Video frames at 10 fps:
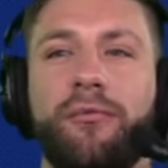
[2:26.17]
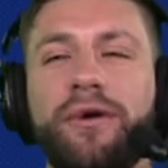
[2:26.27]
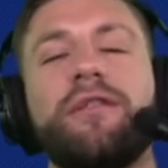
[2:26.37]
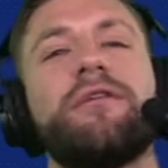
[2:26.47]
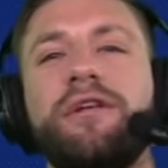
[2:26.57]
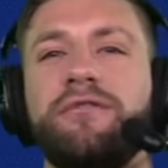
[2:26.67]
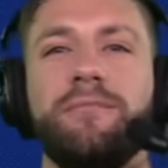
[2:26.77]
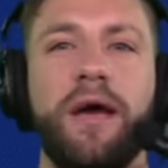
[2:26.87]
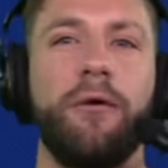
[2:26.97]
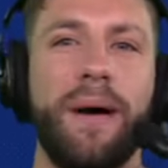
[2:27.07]
We literally do
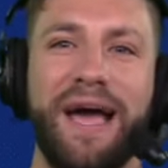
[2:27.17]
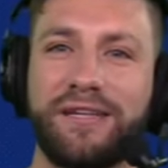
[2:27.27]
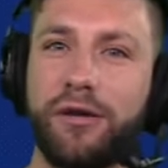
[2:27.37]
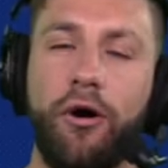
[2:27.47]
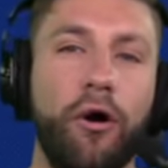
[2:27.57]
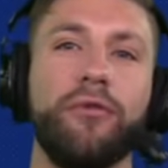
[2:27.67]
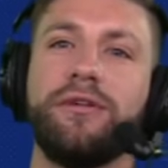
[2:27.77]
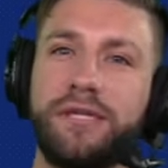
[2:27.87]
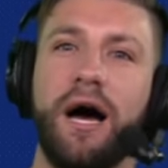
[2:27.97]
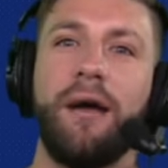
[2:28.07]
mailbags all the
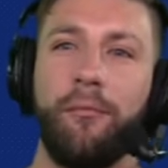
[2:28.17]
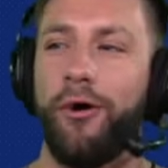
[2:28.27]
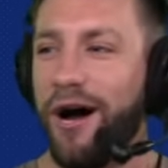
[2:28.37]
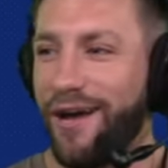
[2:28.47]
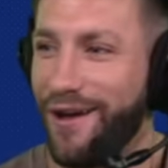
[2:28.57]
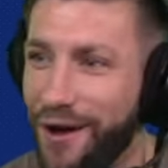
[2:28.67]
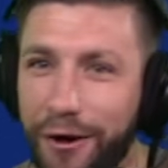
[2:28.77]
time. Why?